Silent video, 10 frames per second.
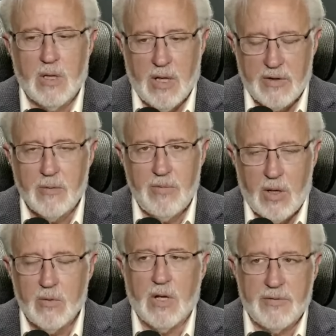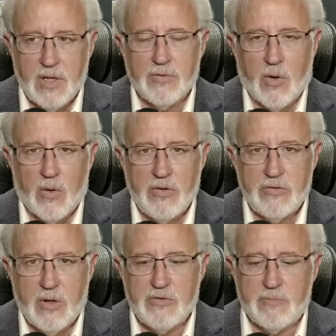Let them know, let the
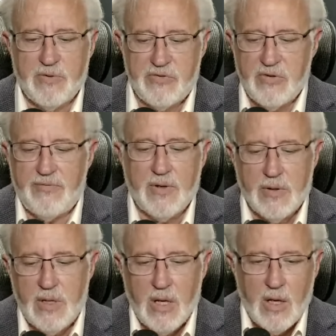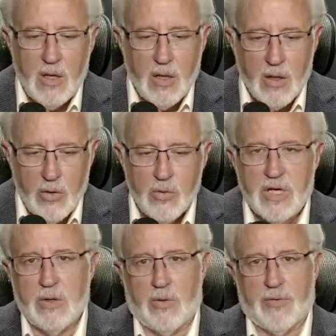authorities know specifically who
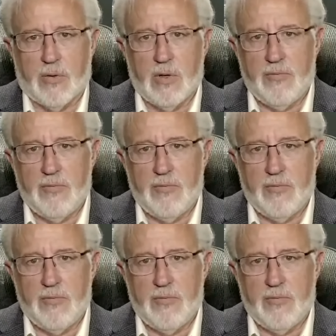killed her.